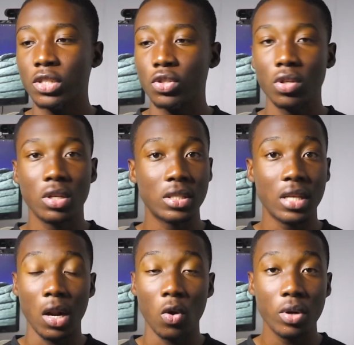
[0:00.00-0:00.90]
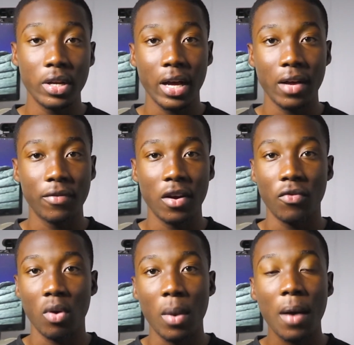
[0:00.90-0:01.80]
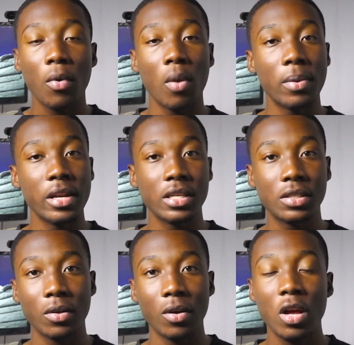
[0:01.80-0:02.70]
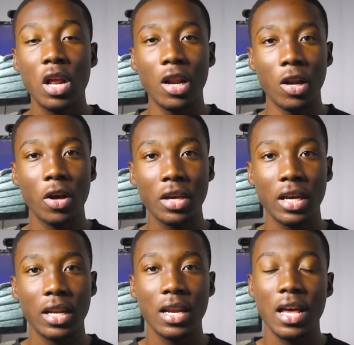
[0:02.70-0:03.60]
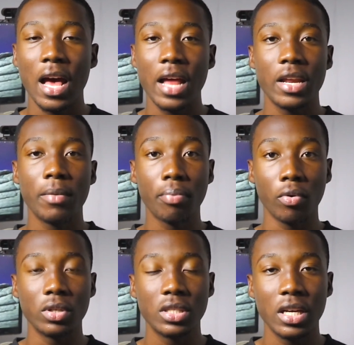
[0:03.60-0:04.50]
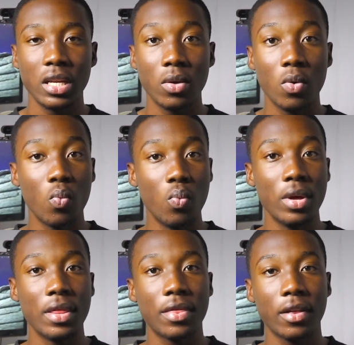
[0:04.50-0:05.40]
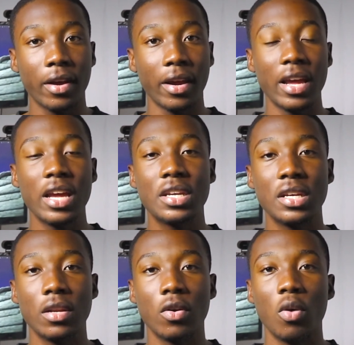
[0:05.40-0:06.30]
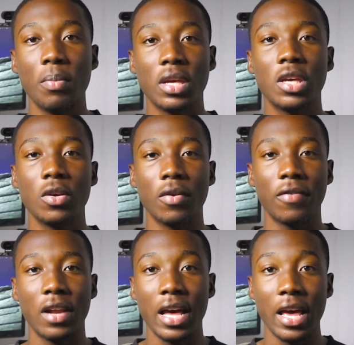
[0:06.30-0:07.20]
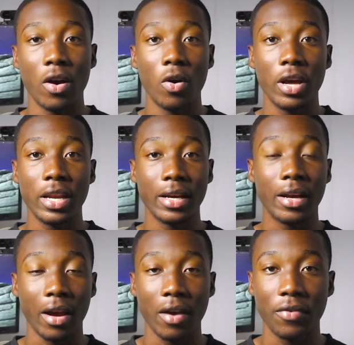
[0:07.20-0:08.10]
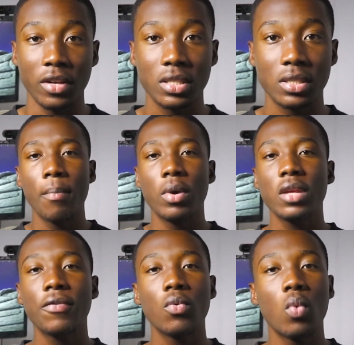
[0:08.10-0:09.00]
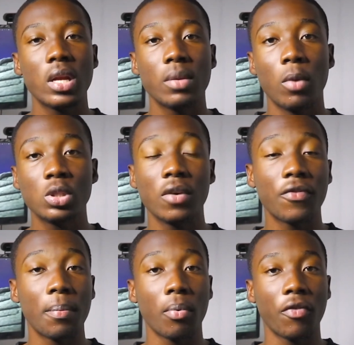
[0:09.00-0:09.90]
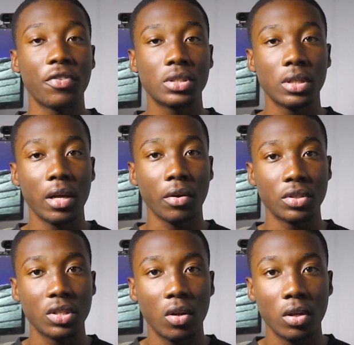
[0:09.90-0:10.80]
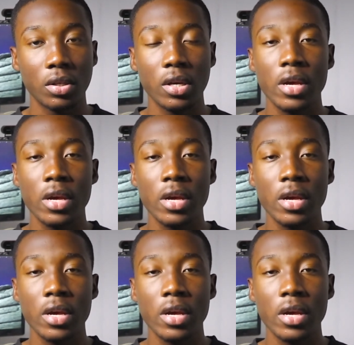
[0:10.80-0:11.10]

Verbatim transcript: just download the Canva from App or Play Store, log in, and then proceed with creating or making your flyer or any graphics. But if you want much of a professional result,